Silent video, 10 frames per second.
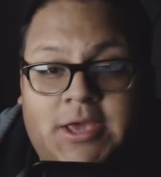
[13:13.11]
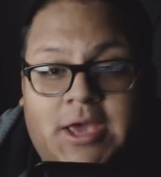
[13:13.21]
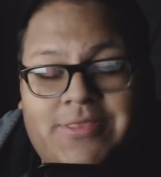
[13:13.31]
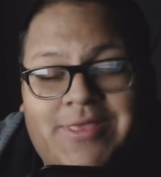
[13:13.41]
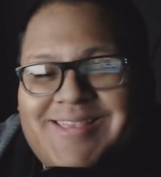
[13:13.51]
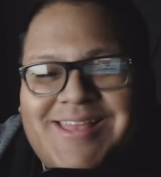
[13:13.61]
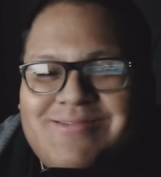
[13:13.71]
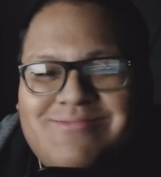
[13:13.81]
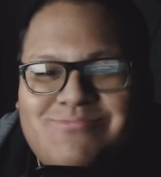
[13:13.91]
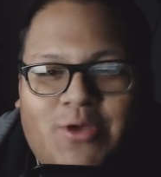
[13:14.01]
and then
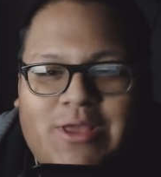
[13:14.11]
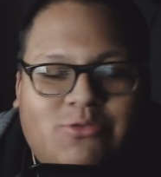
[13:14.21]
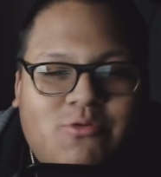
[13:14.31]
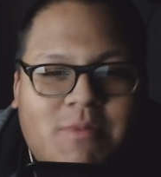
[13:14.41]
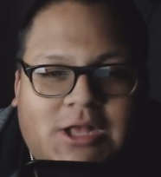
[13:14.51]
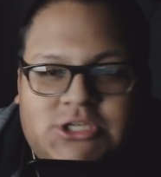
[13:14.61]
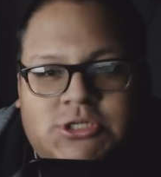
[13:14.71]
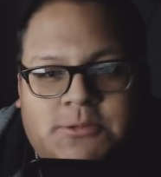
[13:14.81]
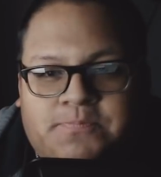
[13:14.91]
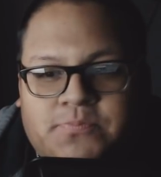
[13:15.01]
didn't really do
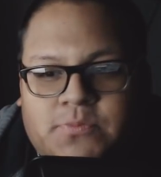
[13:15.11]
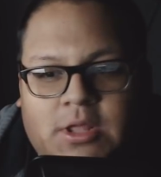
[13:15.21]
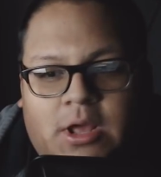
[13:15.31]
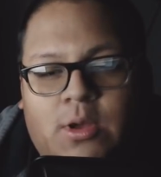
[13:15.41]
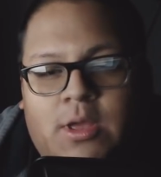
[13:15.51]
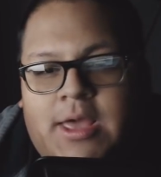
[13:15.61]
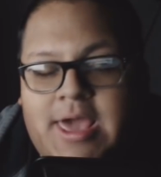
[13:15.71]
much, you know?